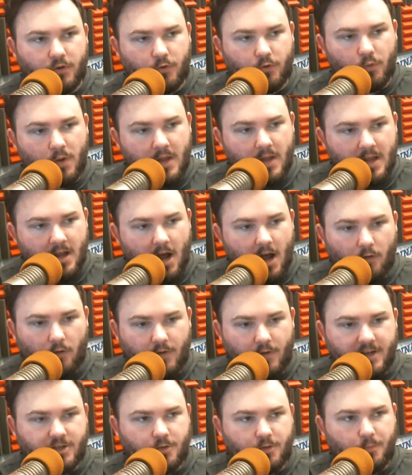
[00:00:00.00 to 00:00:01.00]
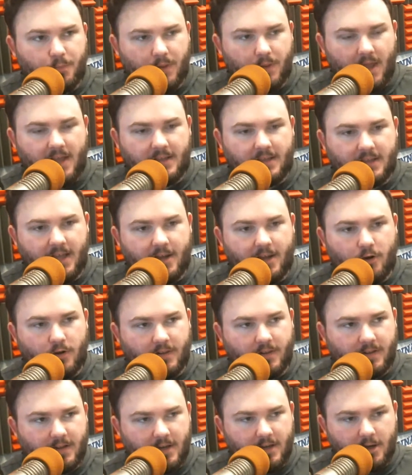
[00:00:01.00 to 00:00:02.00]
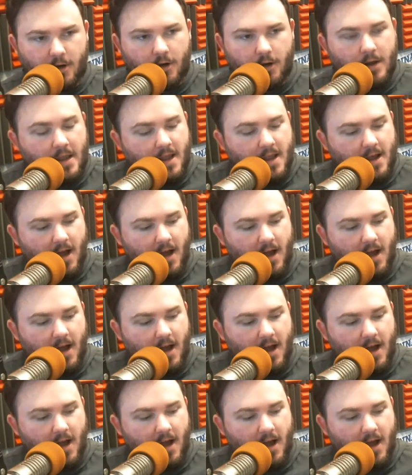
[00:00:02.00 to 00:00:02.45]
to region play later in the year.